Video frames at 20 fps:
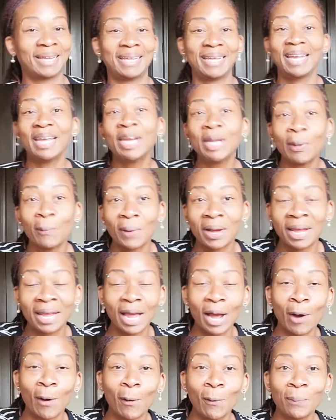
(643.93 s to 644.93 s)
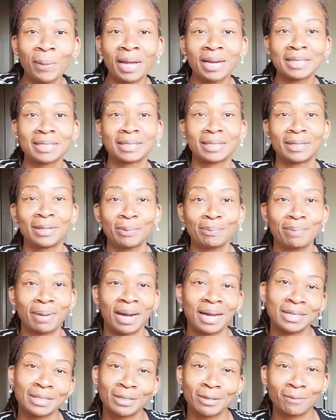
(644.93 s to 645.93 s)
Anyway, I hope that is a good
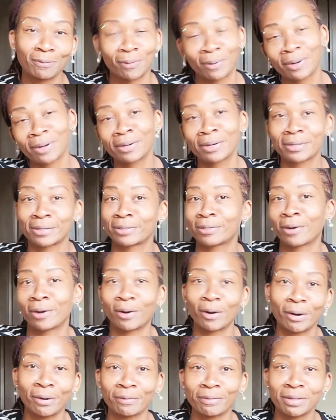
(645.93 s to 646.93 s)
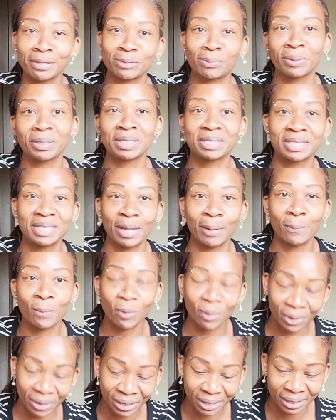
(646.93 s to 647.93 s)
positive word to start off this Wednesday
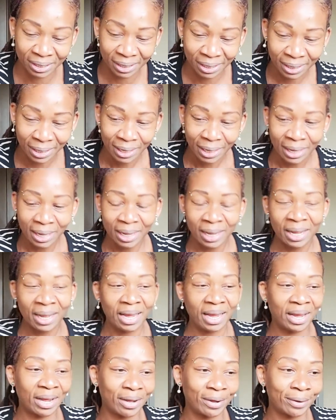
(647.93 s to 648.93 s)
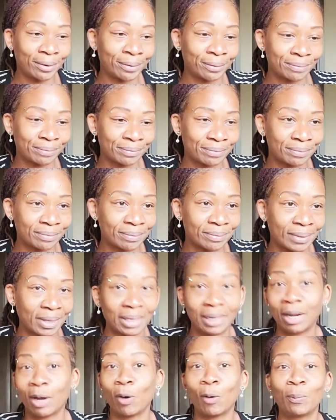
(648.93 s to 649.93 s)
morning. And
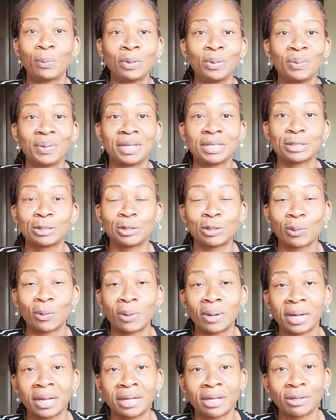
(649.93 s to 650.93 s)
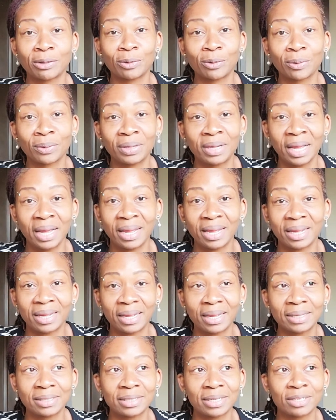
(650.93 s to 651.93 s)
I hope you enjoy your
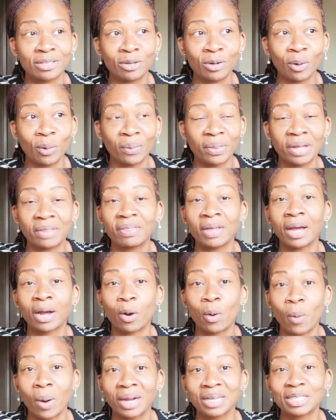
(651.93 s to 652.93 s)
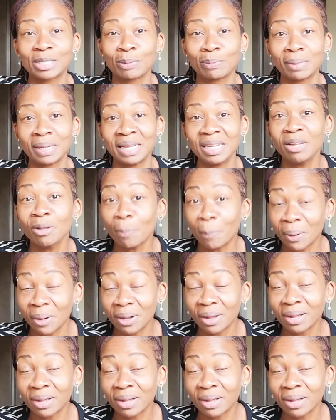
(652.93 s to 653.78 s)
day, and just know that that quantum leap